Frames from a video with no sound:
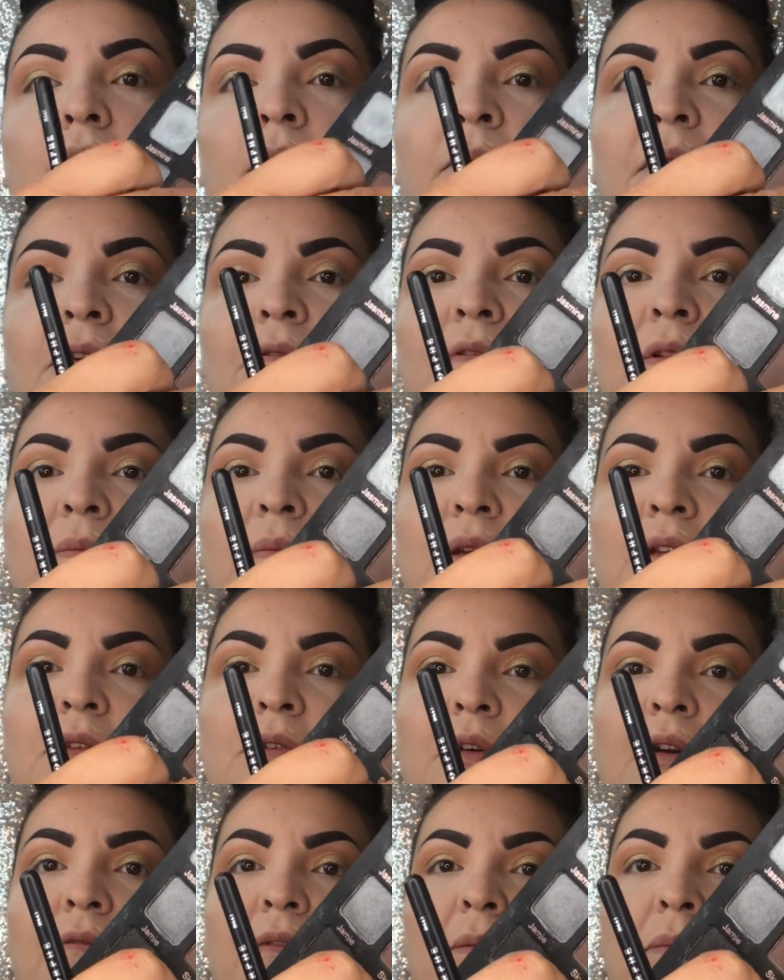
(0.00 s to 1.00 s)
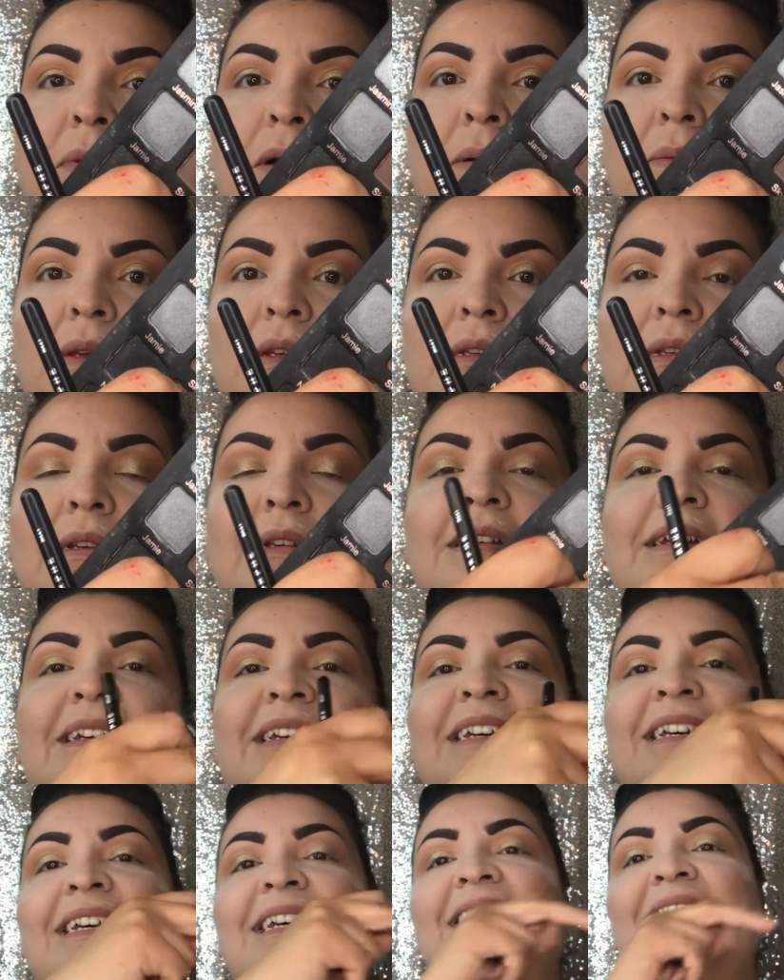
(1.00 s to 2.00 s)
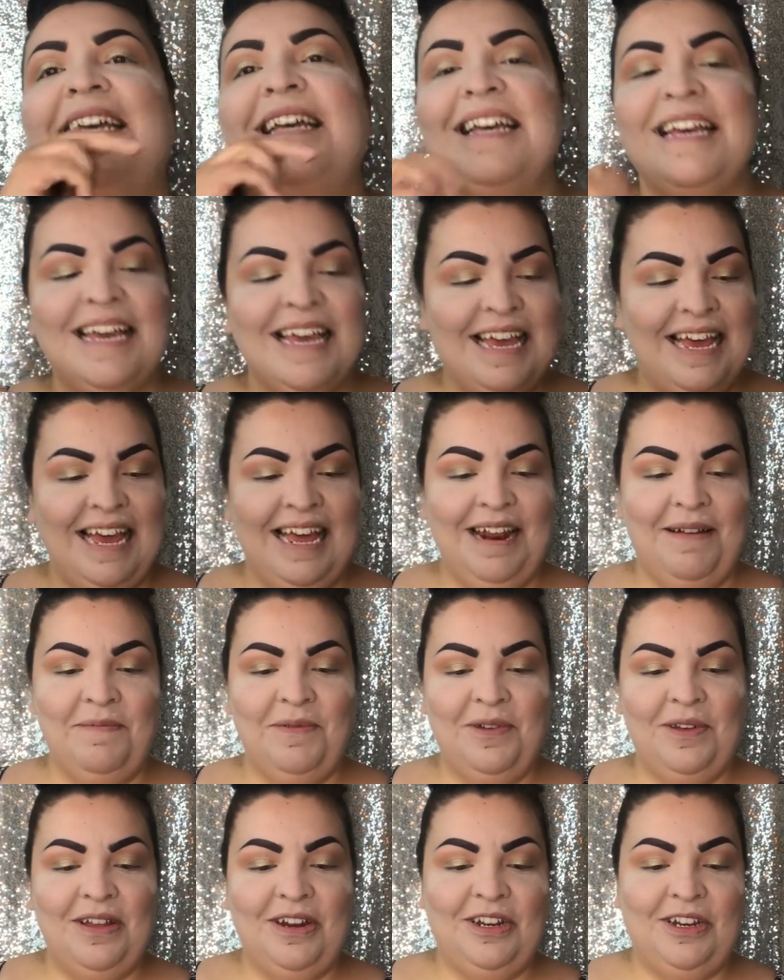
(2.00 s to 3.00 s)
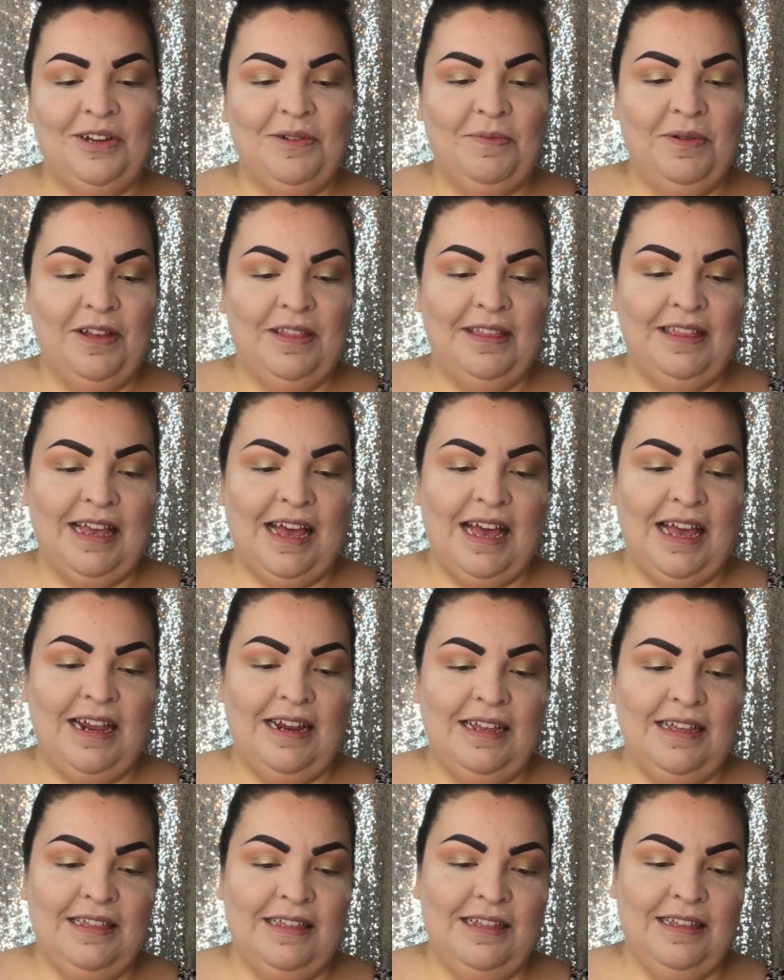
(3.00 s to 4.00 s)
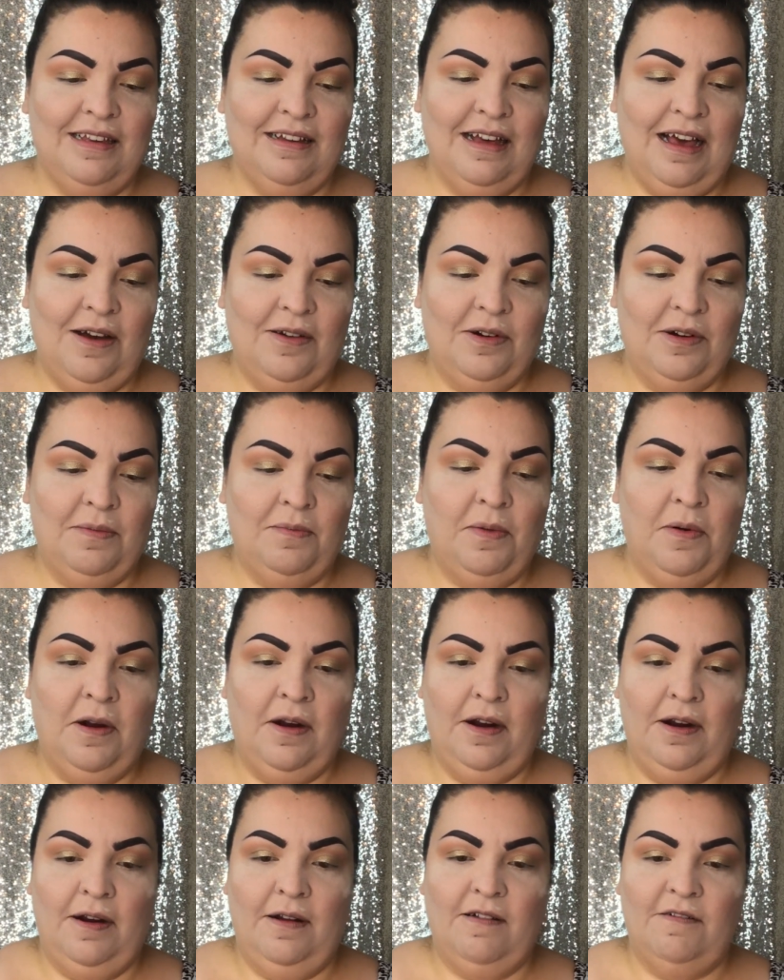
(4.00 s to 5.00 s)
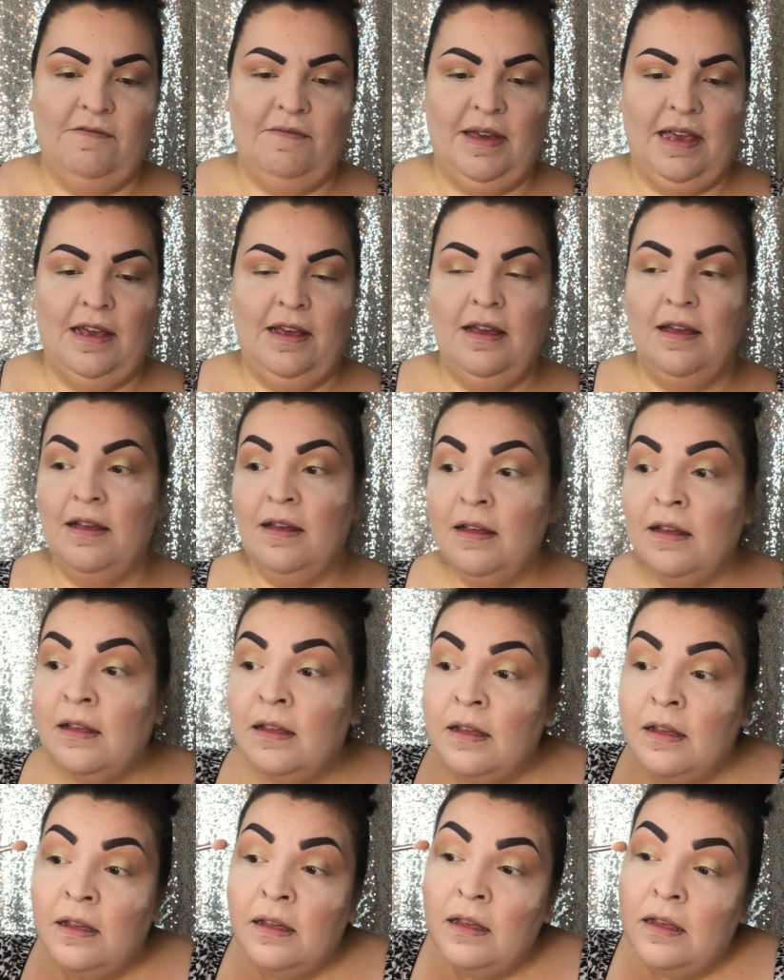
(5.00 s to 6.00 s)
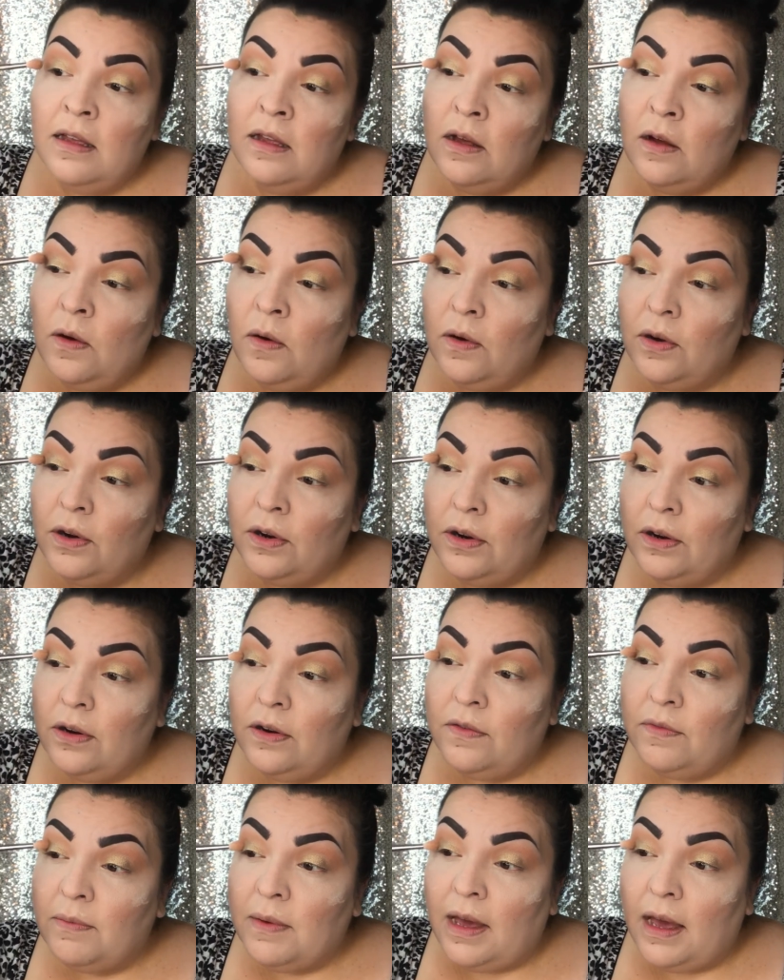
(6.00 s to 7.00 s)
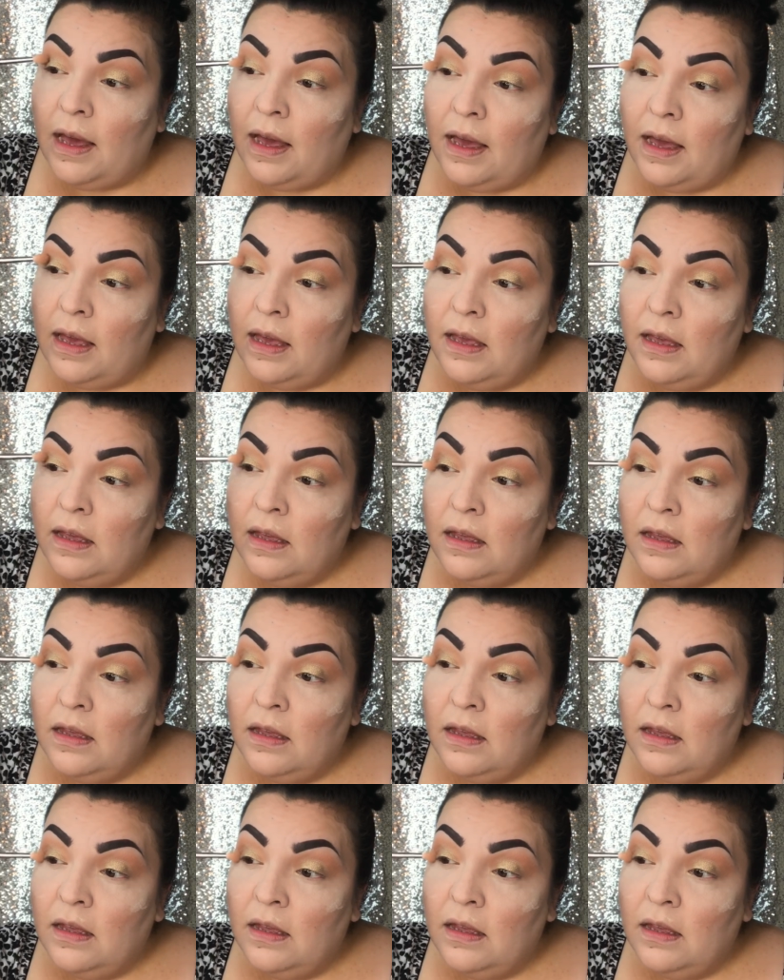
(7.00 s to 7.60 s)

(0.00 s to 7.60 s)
I'm not flipping it off, I promise. And I'm going to put that in the outer part of my corner of my eye.